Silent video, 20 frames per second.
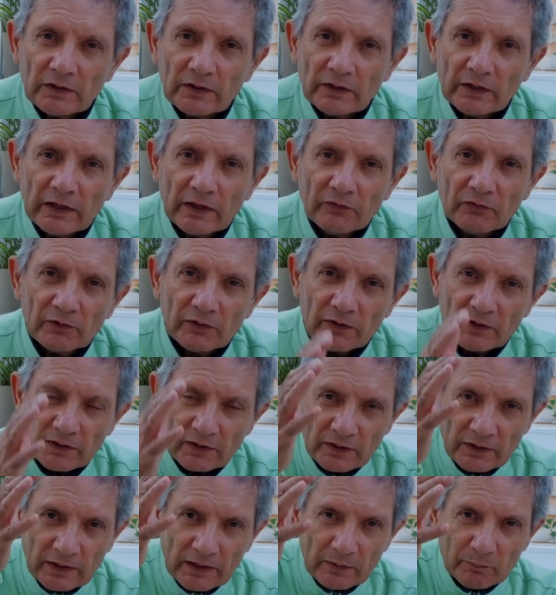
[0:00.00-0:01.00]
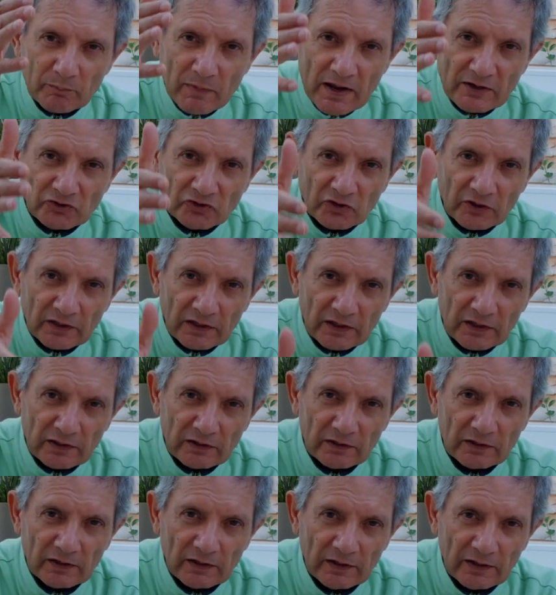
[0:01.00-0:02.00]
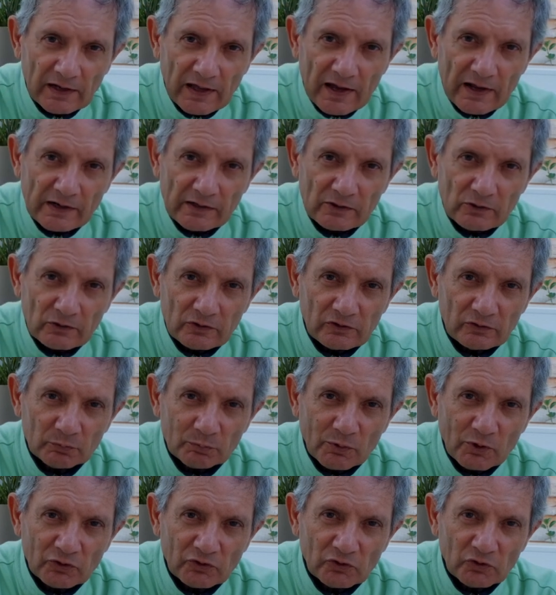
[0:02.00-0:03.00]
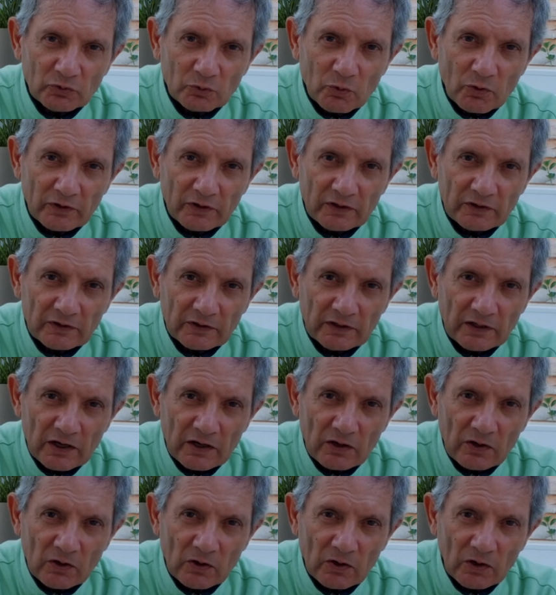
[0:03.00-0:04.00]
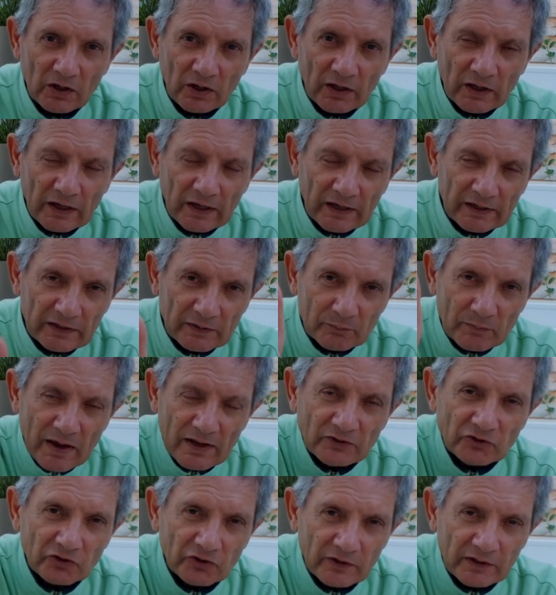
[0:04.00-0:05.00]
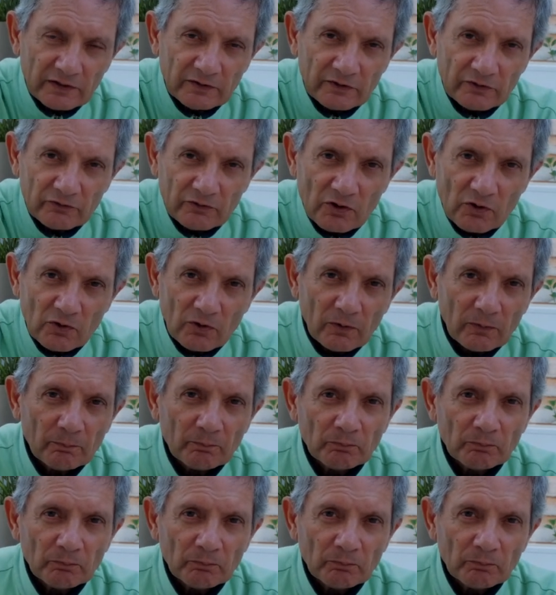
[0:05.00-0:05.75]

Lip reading: even imagining it land on the spot you want it to go, and imagining the roll.